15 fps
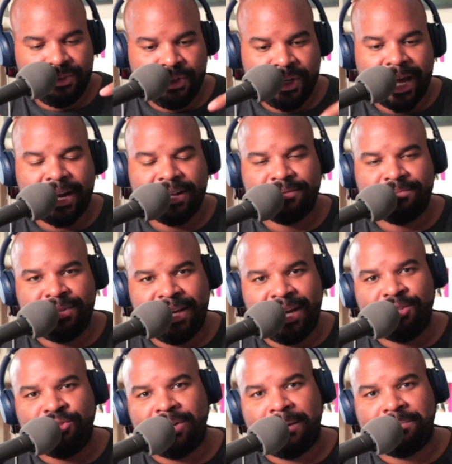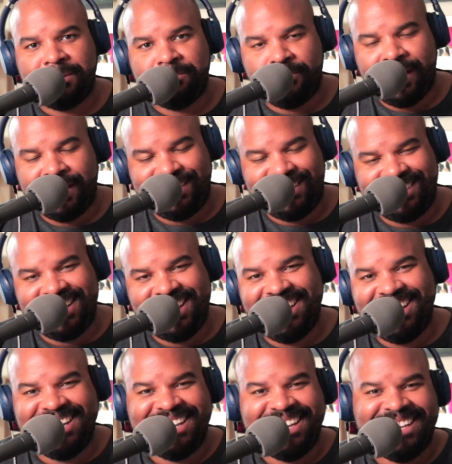gotta drop some prices.
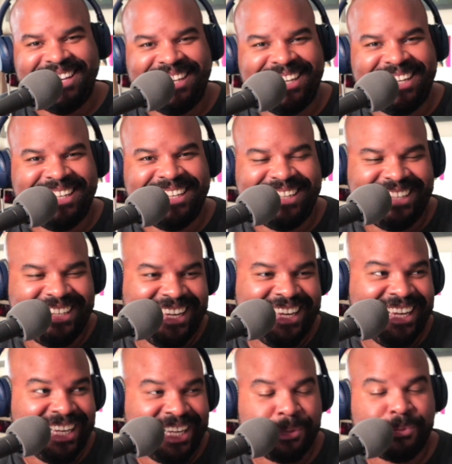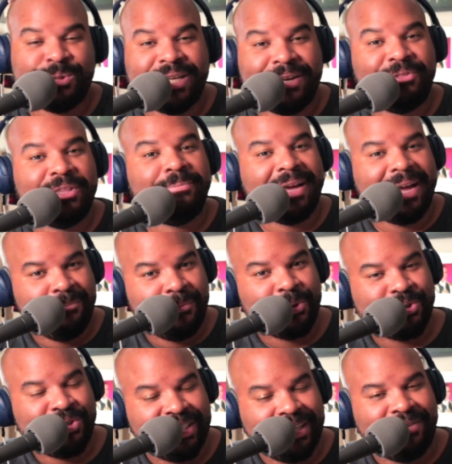Because we'll definitely buy
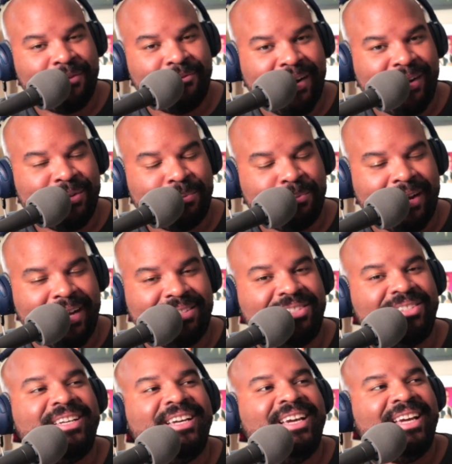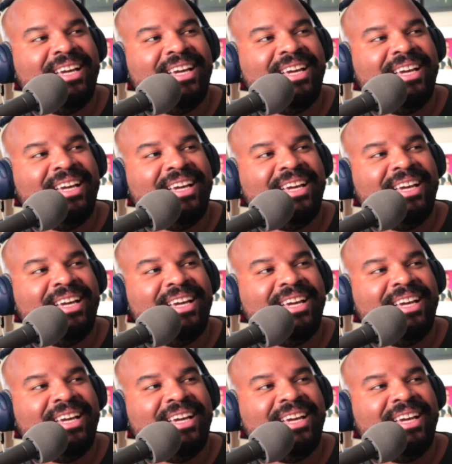more stuff at regular price